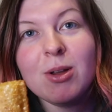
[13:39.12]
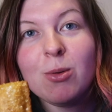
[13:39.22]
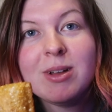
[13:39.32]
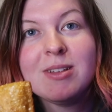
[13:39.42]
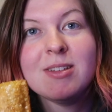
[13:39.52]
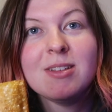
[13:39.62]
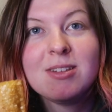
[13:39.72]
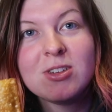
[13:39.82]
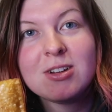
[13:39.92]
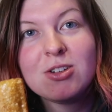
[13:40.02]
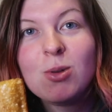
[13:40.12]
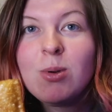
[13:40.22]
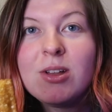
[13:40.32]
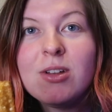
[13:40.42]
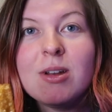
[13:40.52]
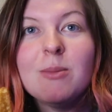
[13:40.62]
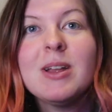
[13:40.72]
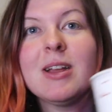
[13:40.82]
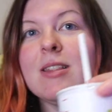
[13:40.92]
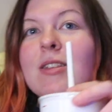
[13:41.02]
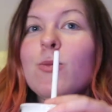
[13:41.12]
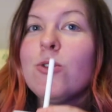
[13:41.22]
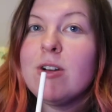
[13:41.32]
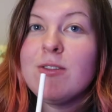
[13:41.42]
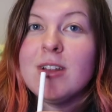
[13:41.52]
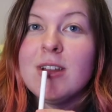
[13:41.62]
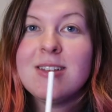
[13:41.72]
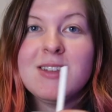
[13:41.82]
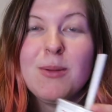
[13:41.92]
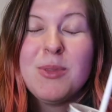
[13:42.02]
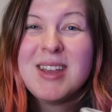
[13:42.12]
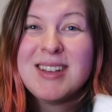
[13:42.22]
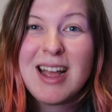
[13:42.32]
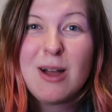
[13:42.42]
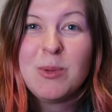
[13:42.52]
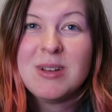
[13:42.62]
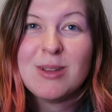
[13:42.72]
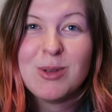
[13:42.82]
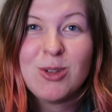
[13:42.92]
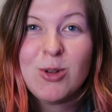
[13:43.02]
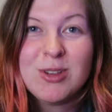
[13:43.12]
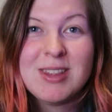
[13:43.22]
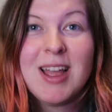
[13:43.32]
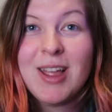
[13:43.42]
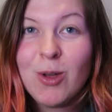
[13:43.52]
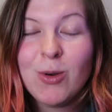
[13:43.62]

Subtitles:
my Oasis. It's actually quite good. I might get this more often because something has happened to McDonald's Diet